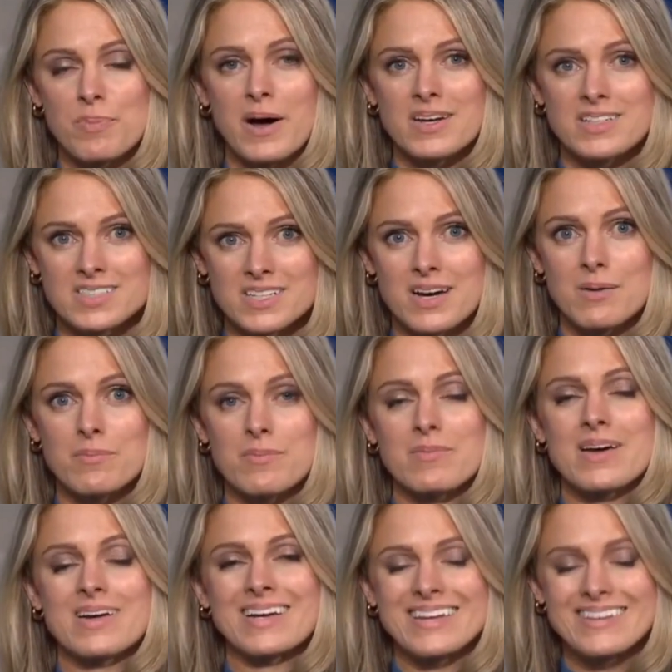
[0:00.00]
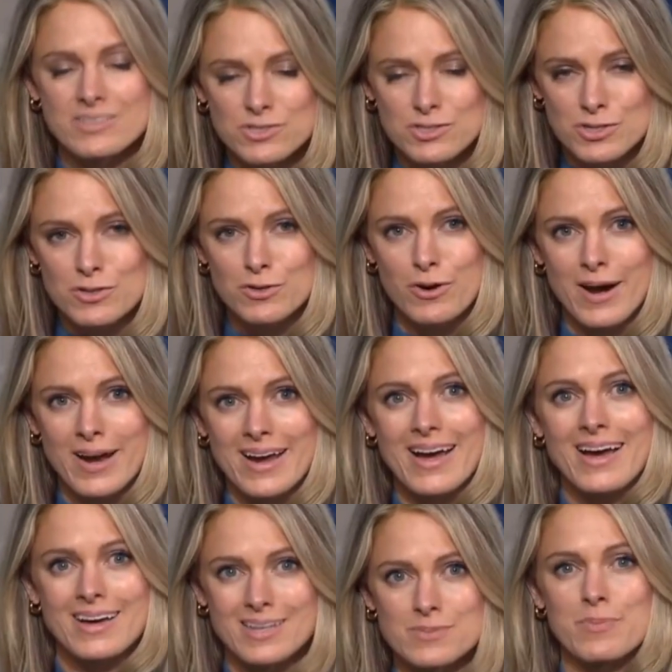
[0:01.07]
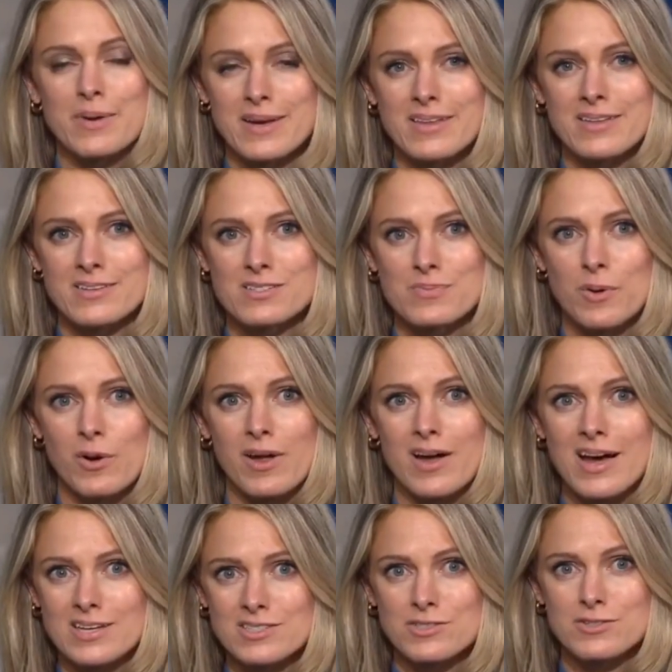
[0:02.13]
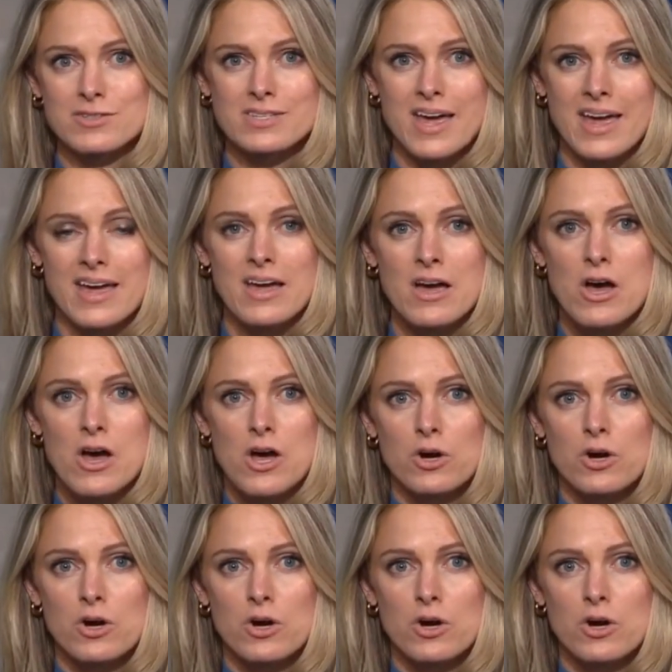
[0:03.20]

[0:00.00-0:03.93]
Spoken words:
But Sue Gray has been in the spotlight, as you say,